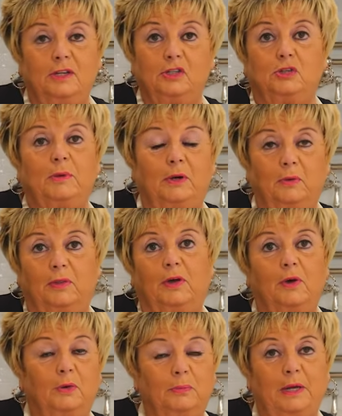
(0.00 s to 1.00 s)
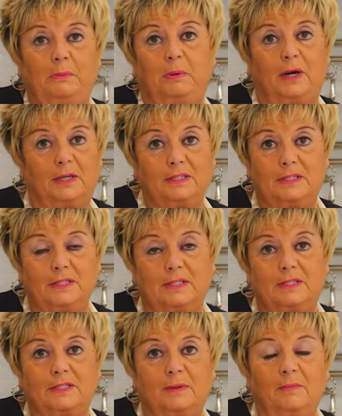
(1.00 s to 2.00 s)
She made all the homemade
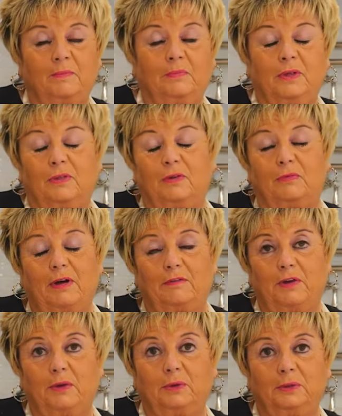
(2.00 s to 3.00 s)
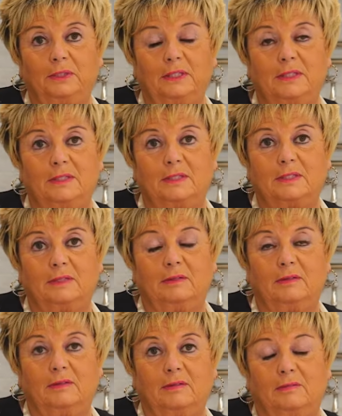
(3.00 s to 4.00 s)
pastas, the raviolis,
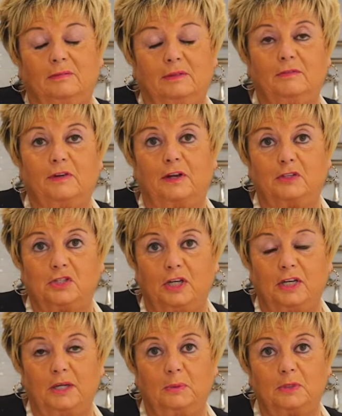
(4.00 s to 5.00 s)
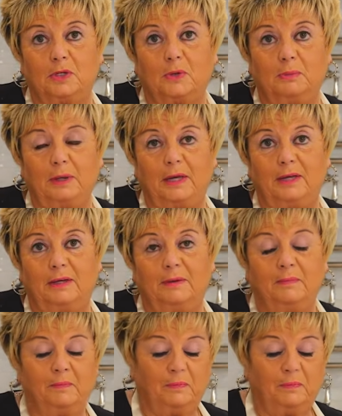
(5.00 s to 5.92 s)
the fettuccine was homemade.